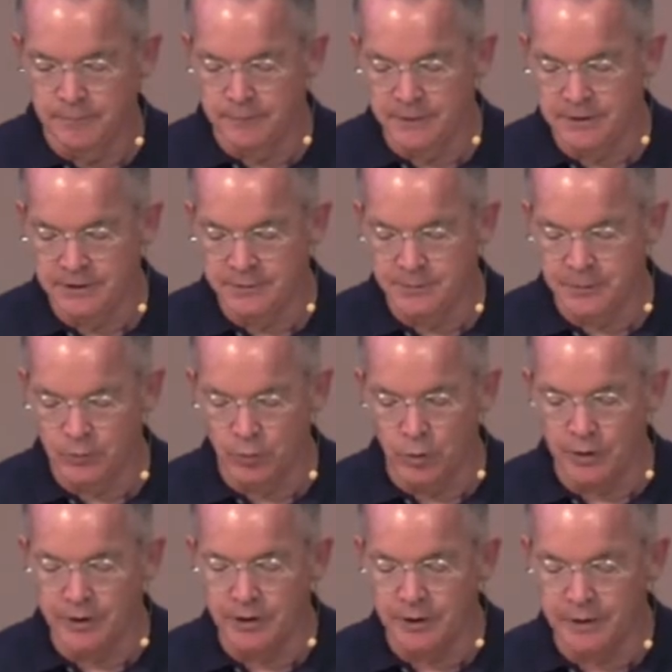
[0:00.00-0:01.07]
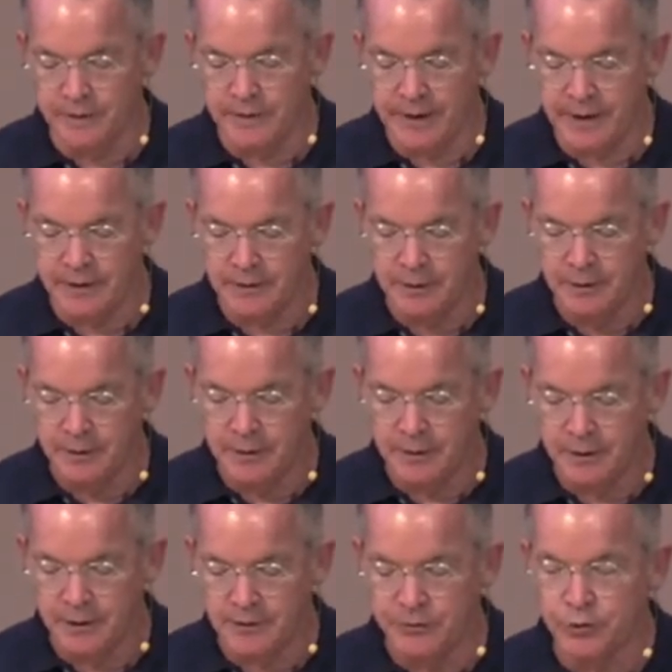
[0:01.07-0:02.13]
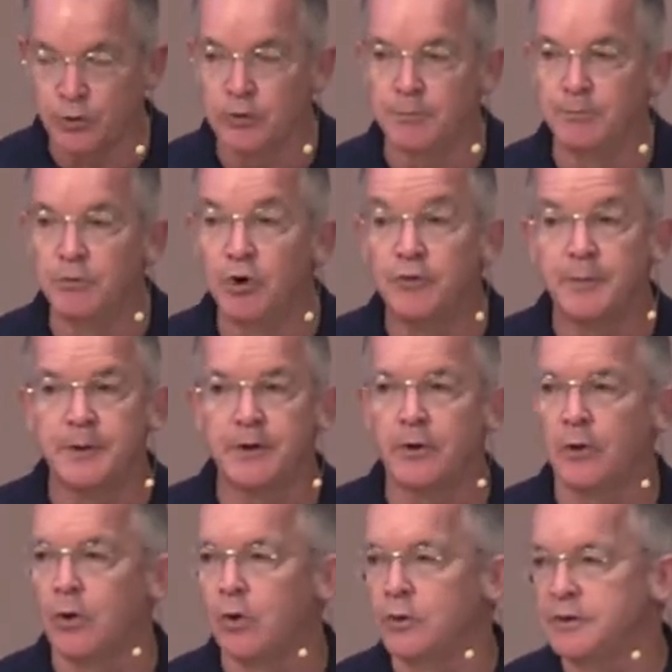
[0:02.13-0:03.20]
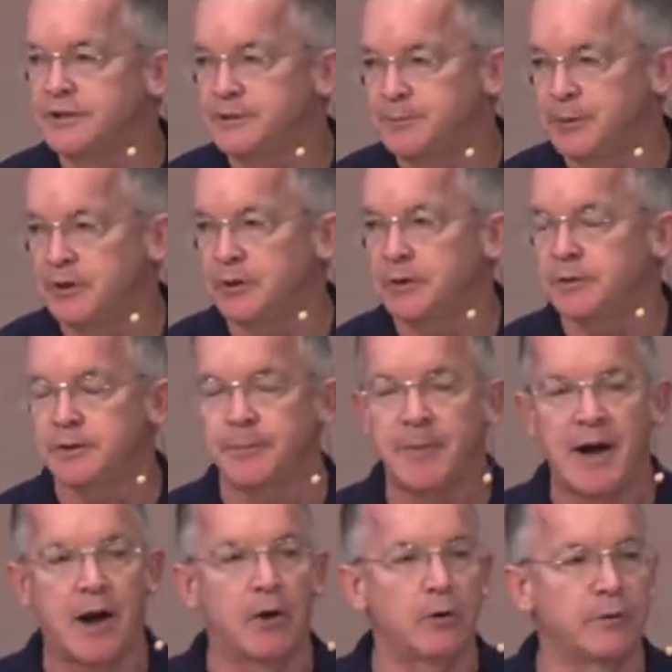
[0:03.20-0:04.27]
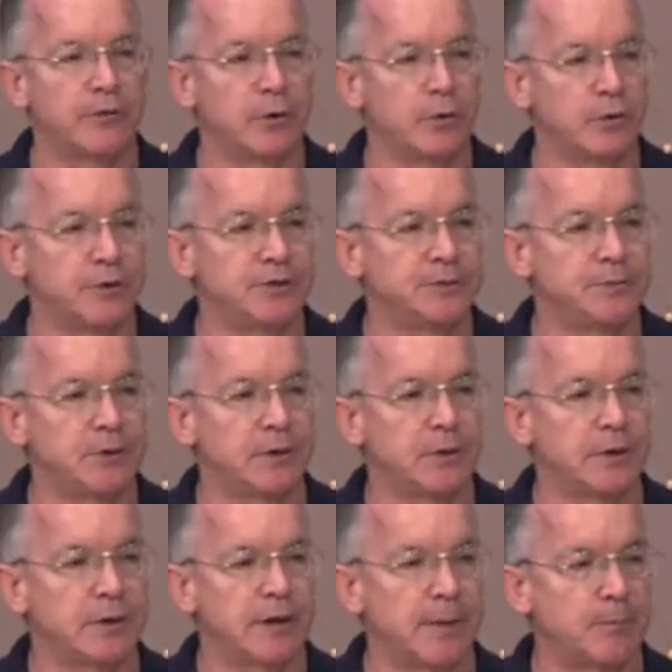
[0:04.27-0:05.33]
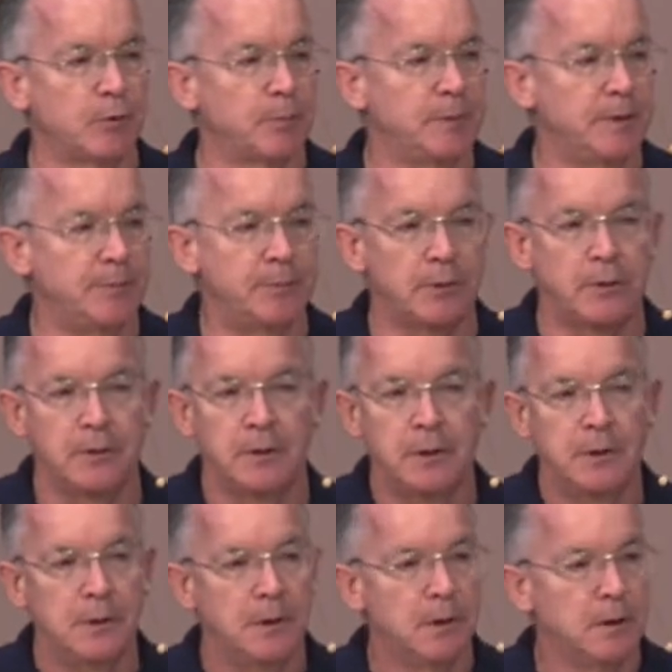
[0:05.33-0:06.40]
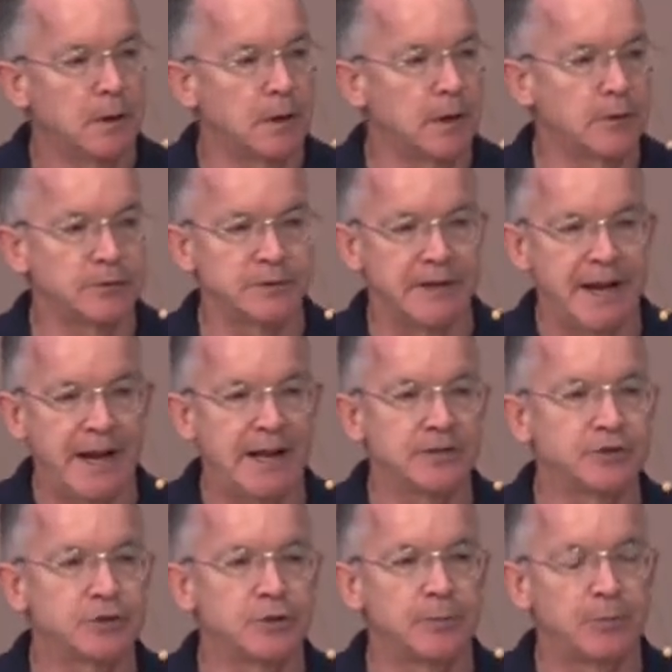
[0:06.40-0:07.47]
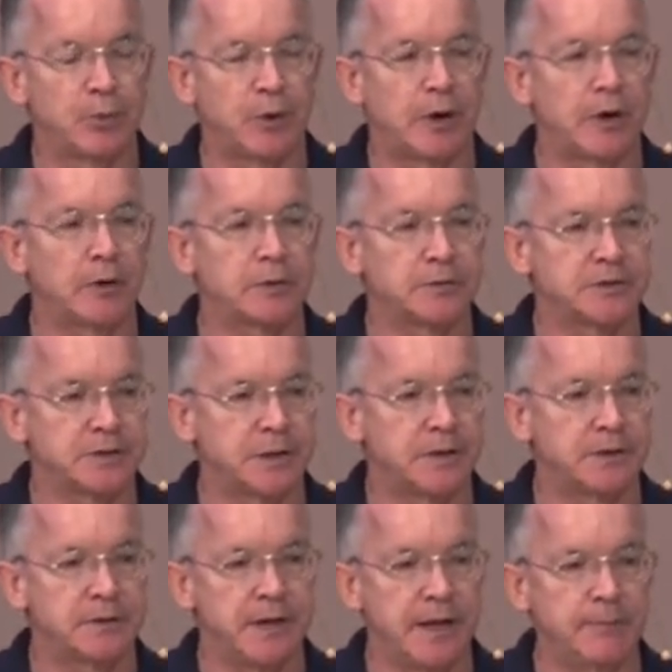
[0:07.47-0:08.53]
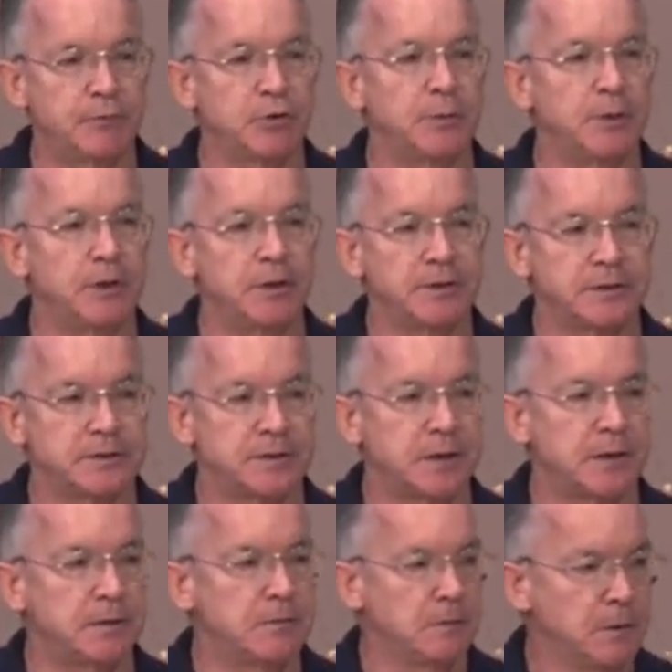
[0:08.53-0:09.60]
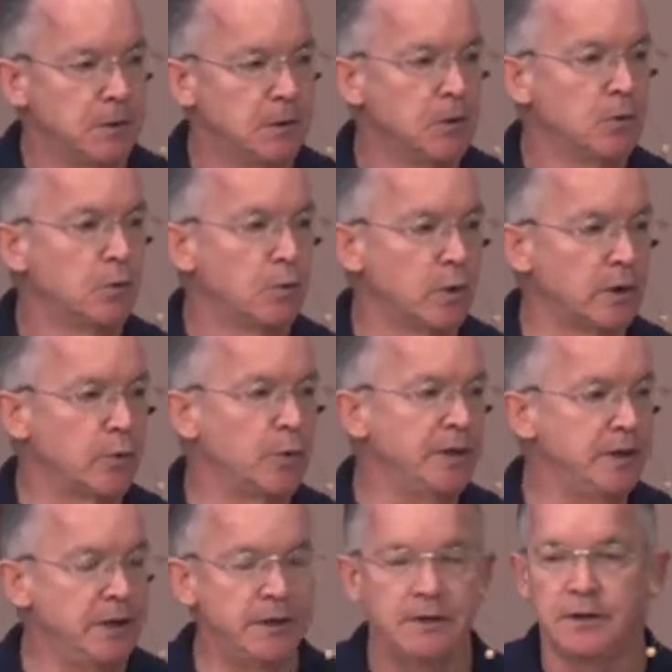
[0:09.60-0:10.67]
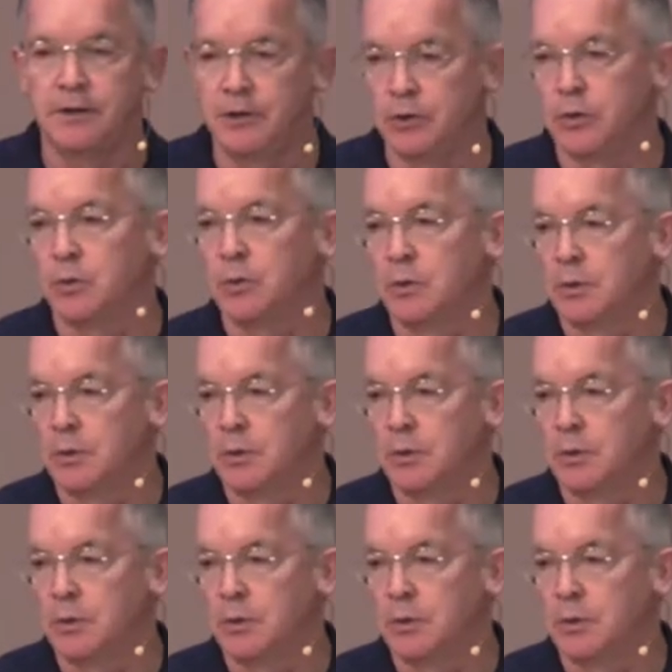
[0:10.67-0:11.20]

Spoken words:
he's been working on that. Through a movement of the Holy Spirit, the power of the Holy Spirit, a couple people, it was an answer to prayer, came to me and said, what do we need to do?